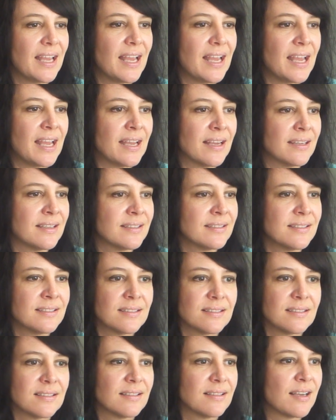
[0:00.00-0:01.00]
And
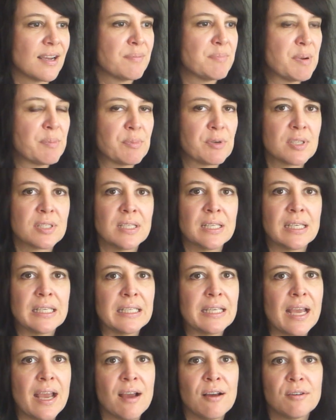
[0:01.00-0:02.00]
I remember sitting
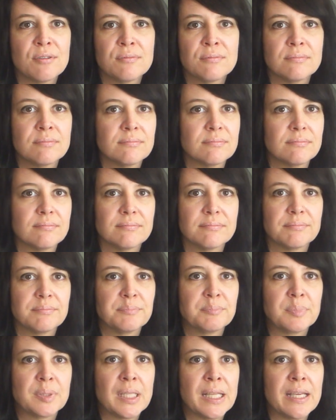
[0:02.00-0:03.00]
down,
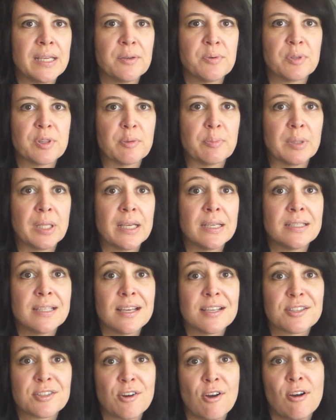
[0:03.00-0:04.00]
playing with the
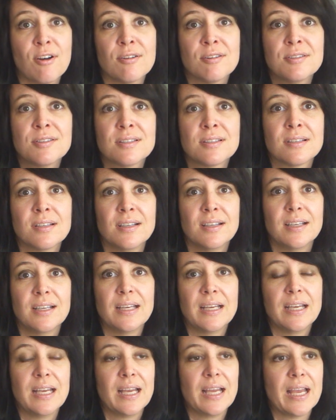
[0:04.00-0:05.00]
playtest cards,
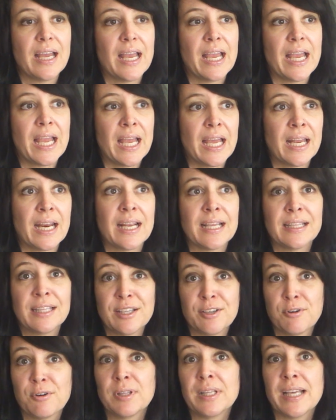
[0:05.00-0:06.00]
and I
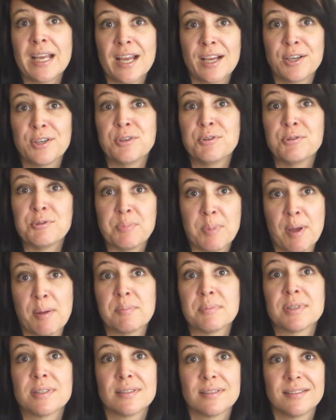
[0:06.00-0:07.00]
literally had
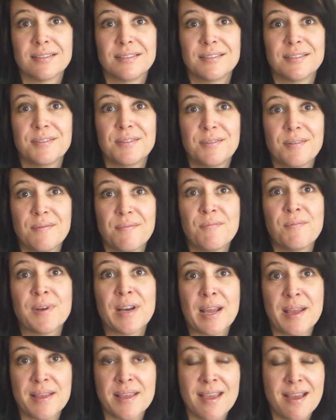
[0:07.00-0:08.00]
goosebumps.
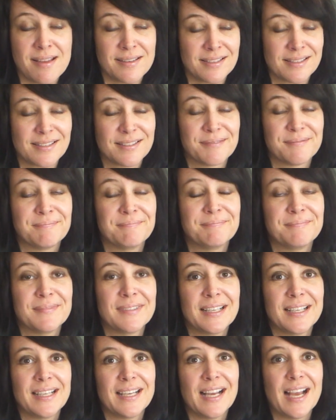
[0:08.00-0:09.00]
Really? Yes.
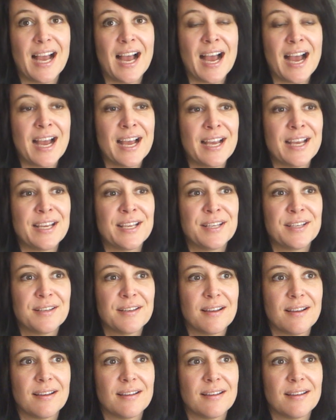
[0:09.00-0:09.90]
I